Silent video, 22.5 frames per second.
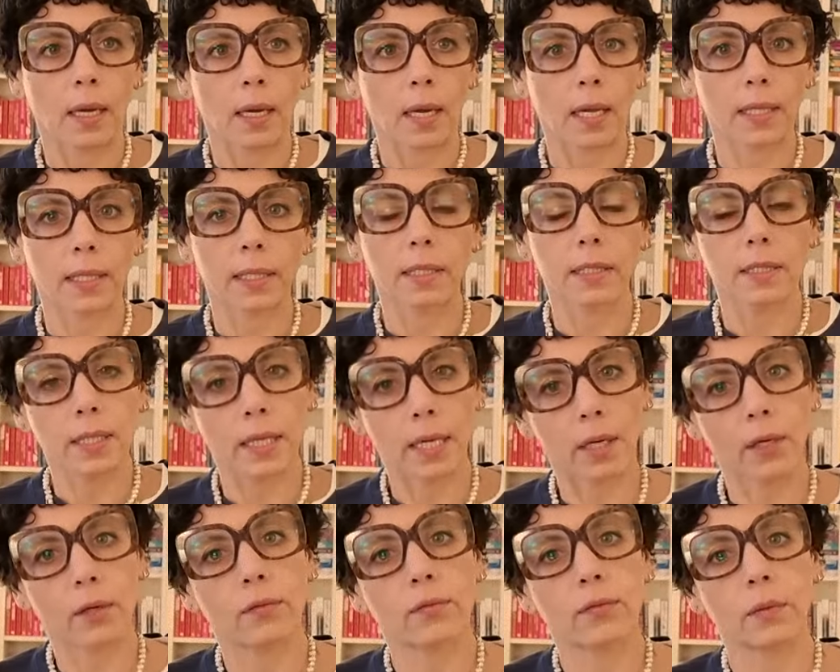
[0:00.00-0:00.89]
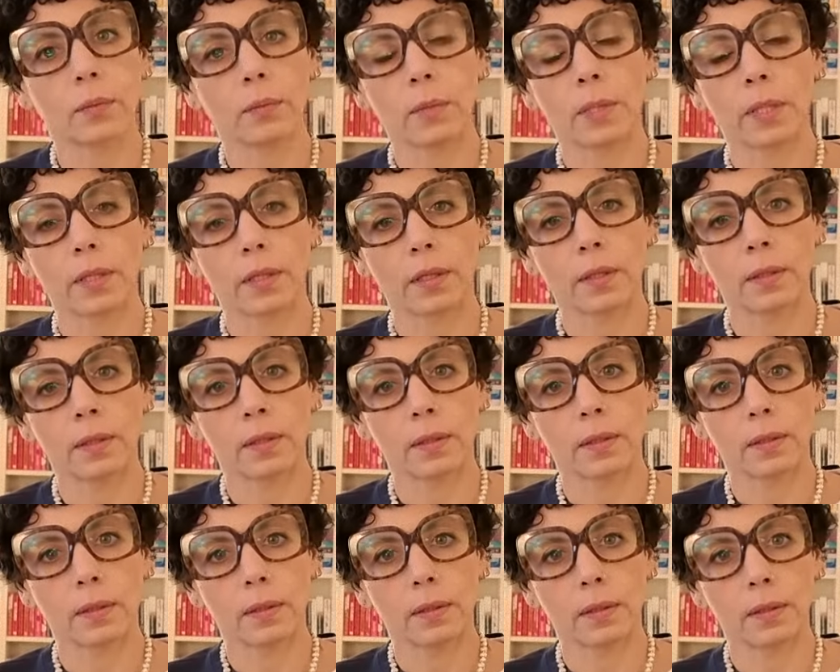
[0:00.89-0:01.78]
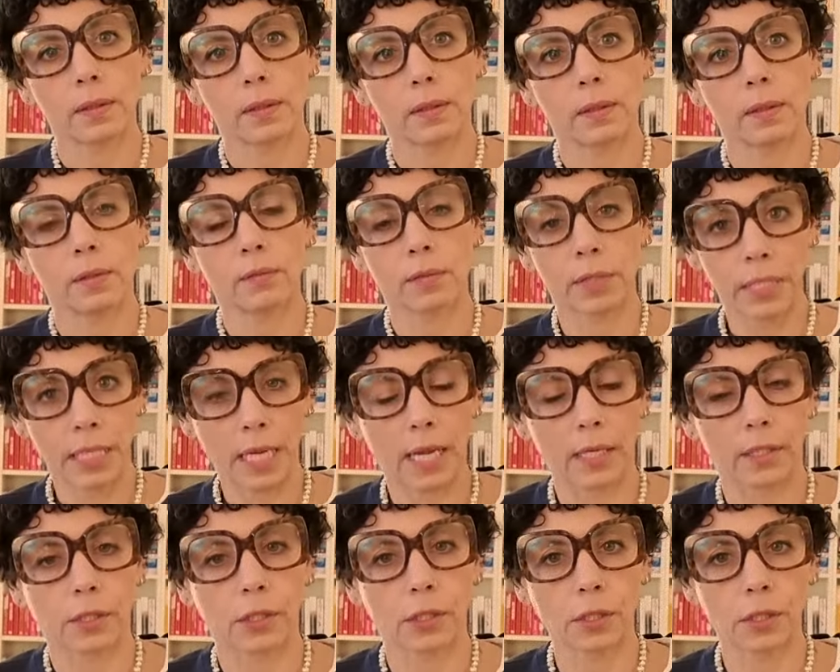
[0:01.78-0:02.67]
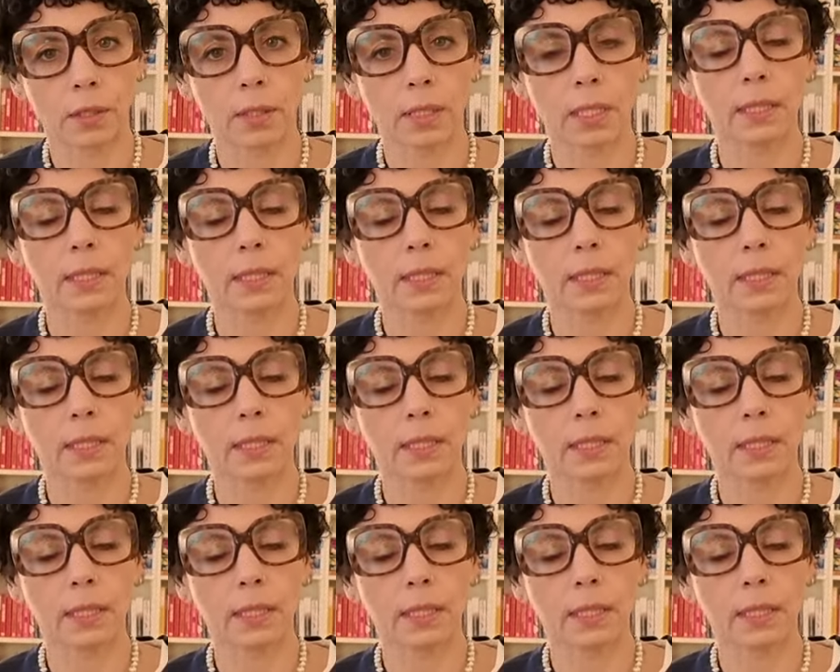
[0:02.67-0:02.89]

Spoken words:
I can tell from their reaction